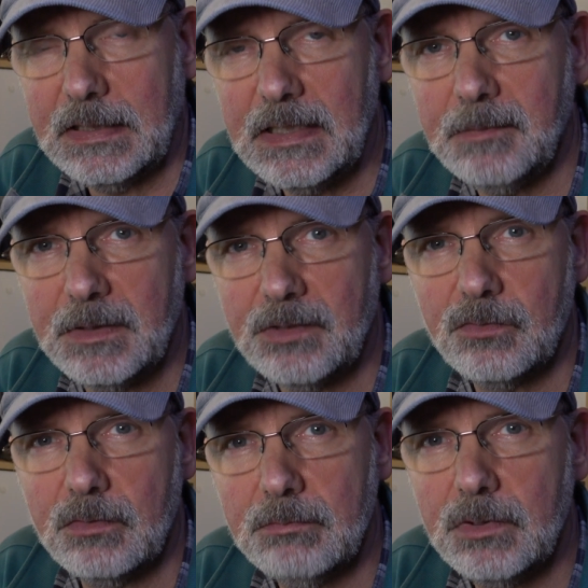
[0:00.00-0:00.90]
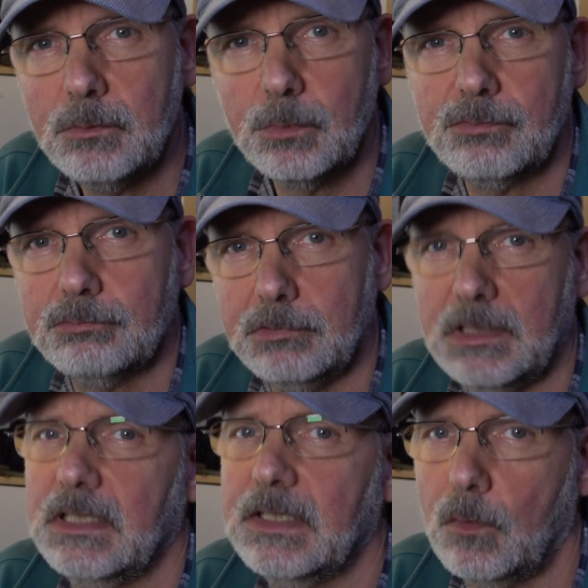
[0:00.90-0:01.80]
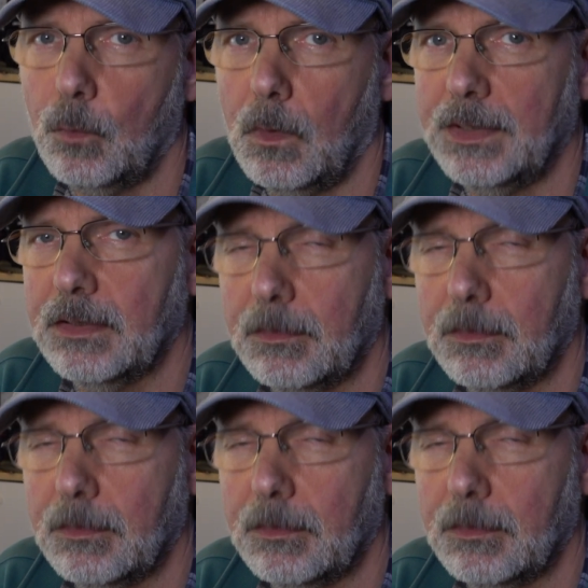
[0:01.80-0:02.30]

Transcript: image, the moon was really quite